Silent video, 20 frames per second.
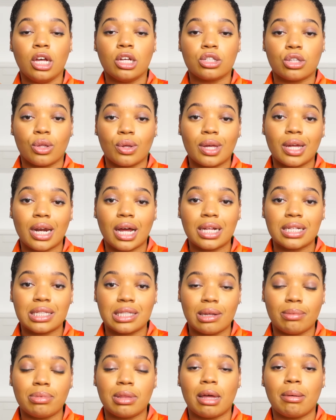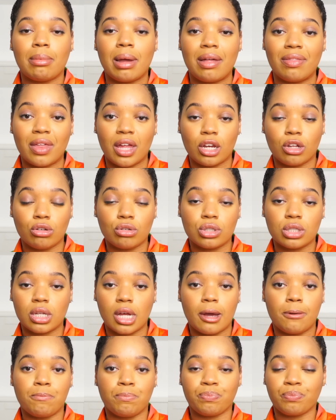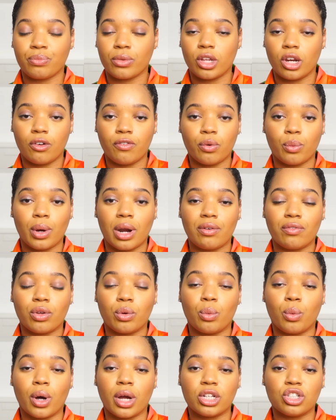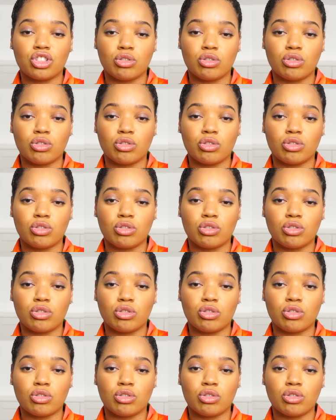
So you can unzip them and then use them, you know, for whatever you want.